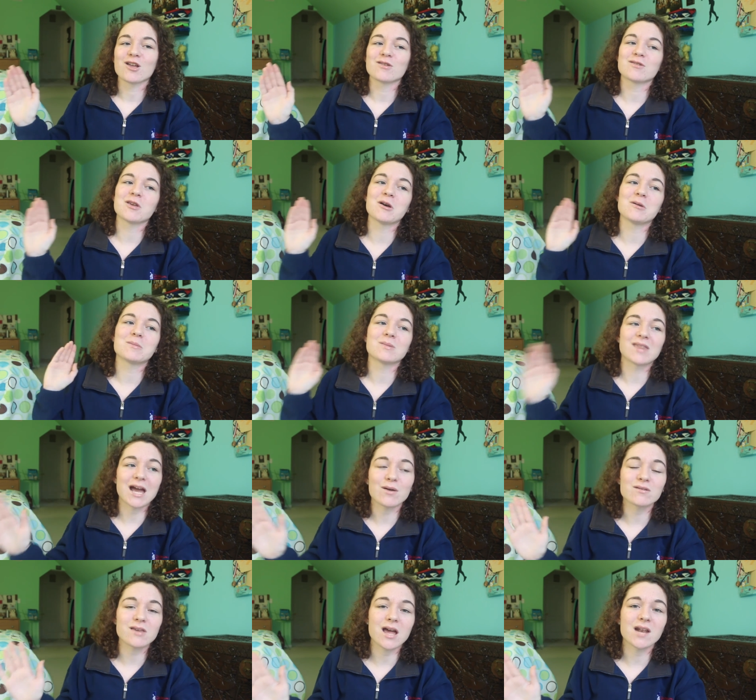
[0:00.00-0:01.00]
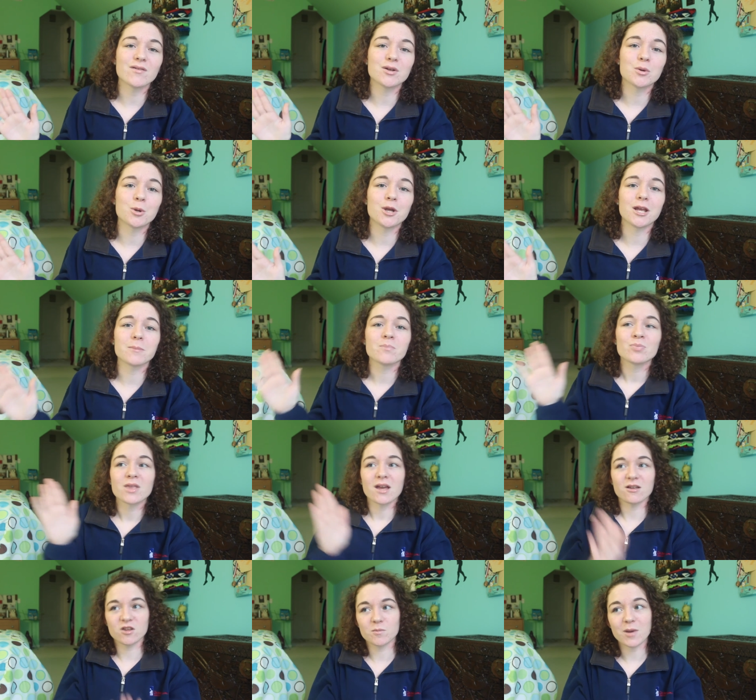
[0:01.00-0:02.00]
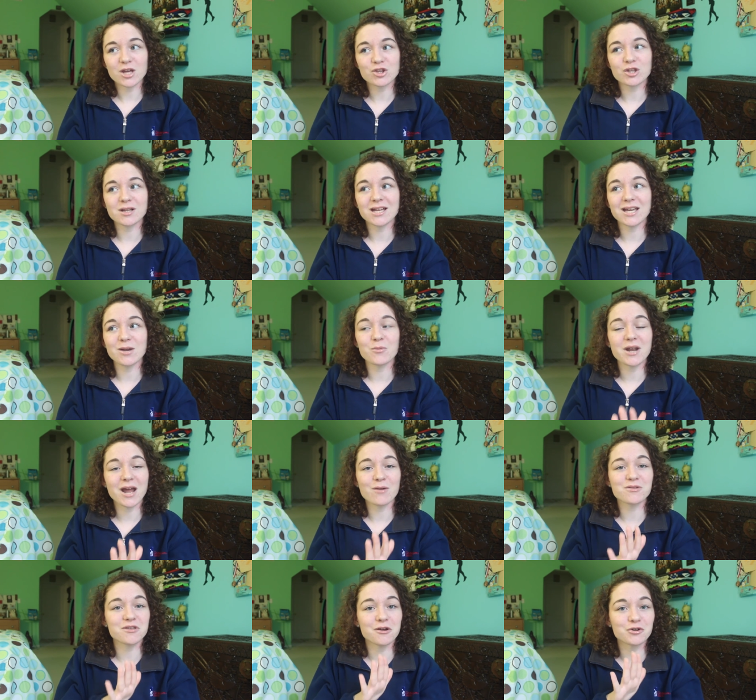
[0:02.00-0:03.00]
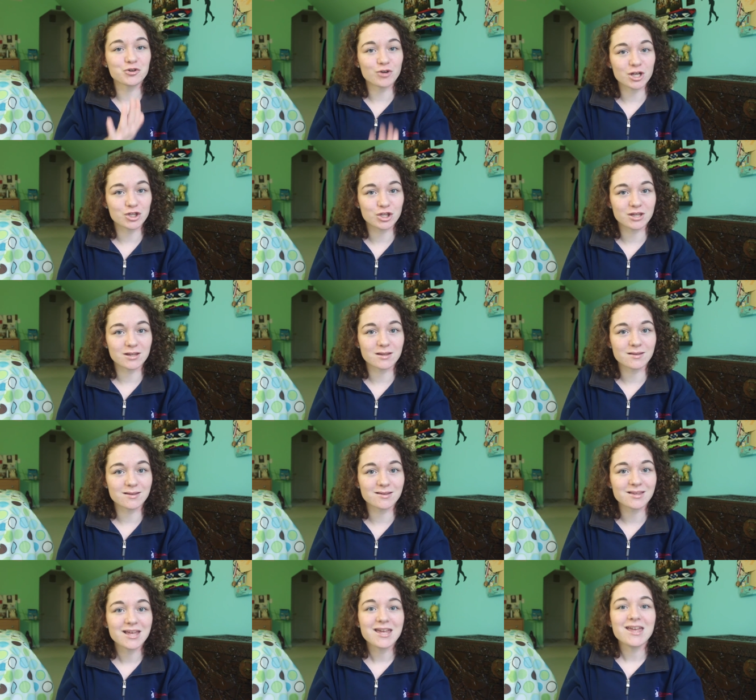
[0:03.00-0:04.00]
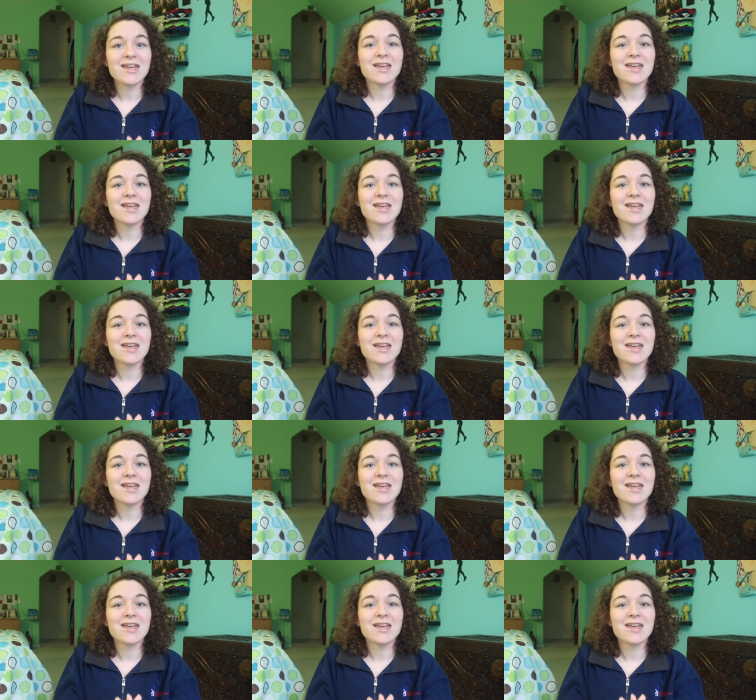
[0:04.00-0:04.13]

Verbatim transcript: So that was kind of annoying, especially when I was on crutches.